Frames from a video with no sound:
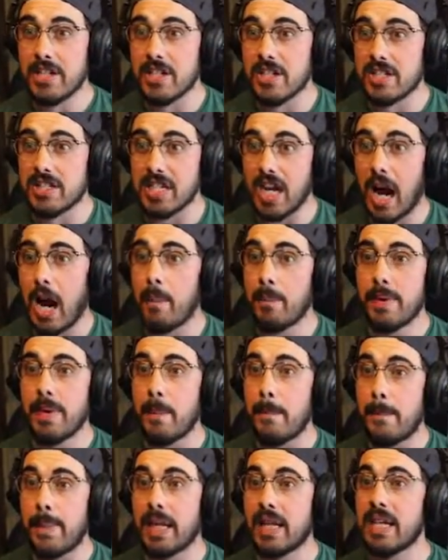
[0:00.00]
just copied
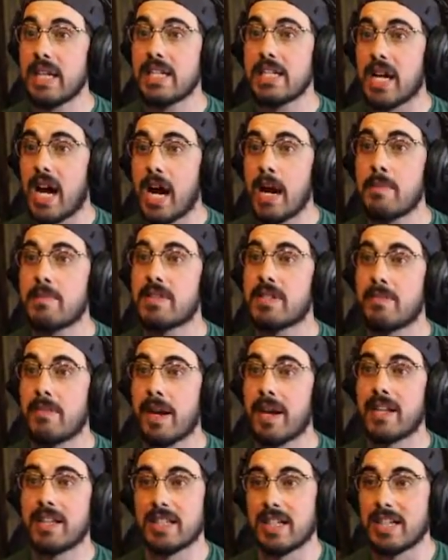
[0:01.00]
a billion times to
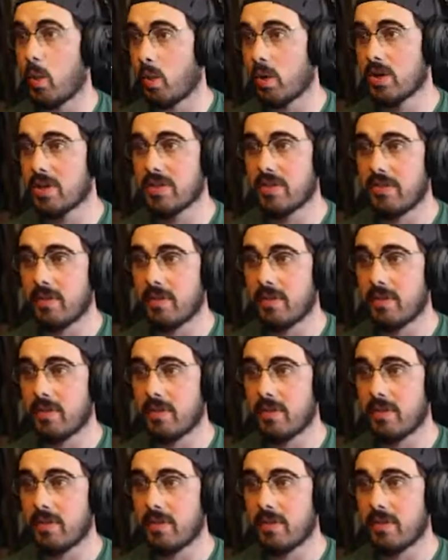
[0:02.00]
make like hordes